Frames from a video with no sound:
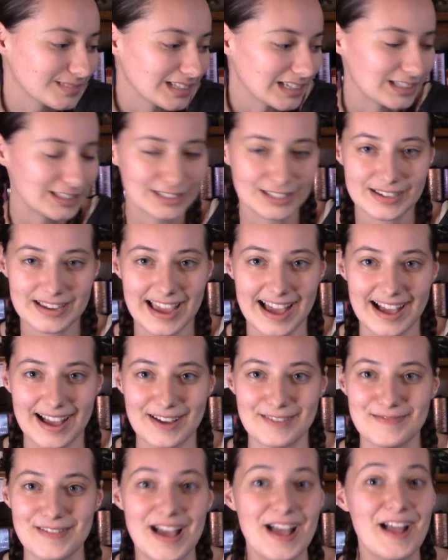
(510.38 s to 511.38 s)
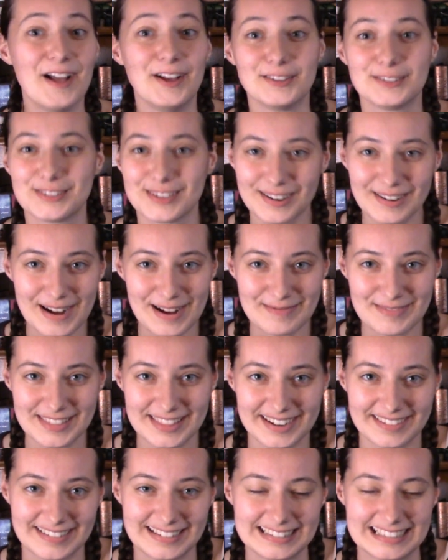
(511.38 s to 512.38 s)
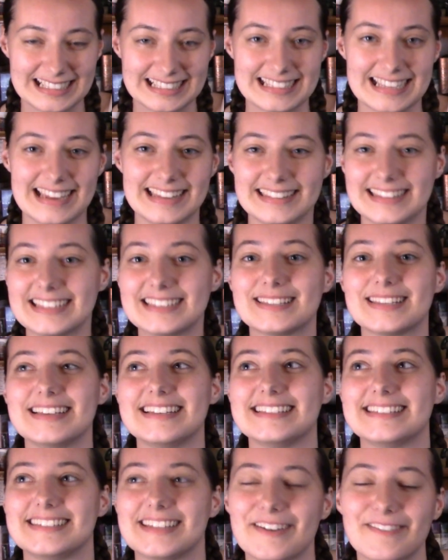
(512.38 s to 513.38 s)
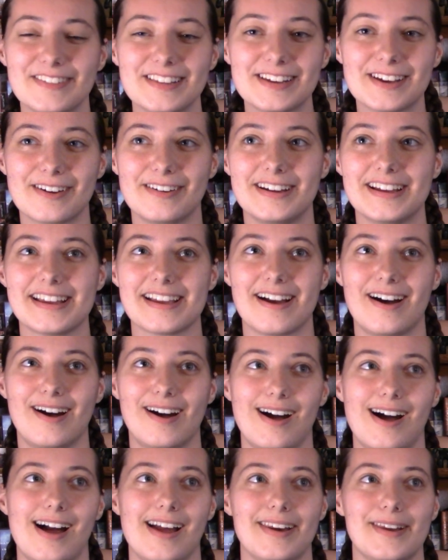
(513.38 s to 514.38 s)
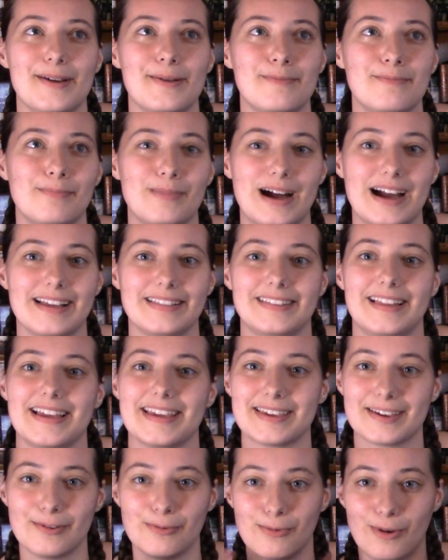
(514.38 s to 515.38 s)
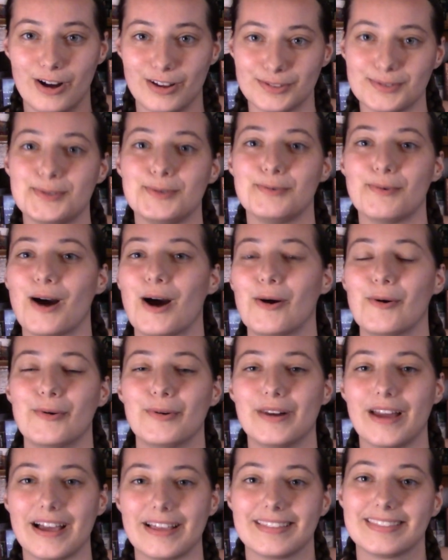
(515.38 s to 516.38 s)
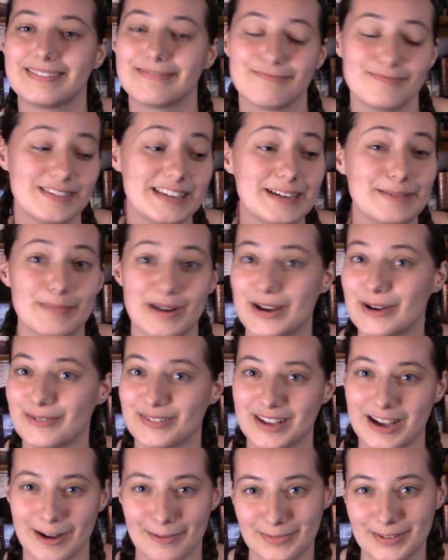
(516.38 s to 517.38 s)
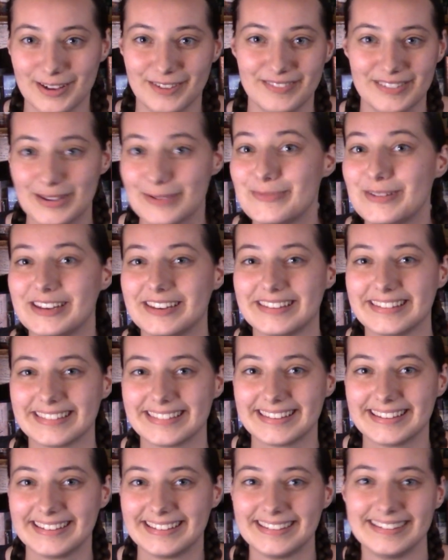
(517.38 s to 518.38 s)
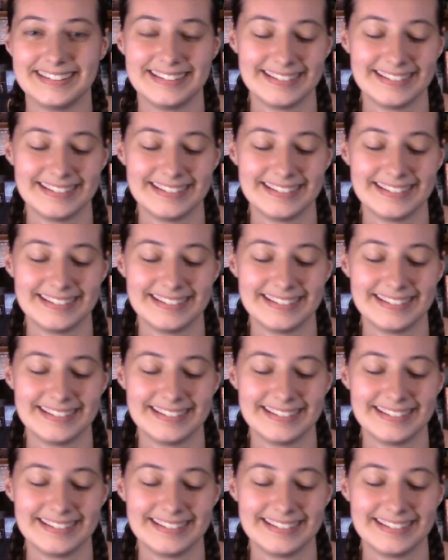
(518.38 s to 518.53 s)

So yeah, I'm so happy that I read this, and this is definitely going on my like want to own. I need my own copy of it immediately.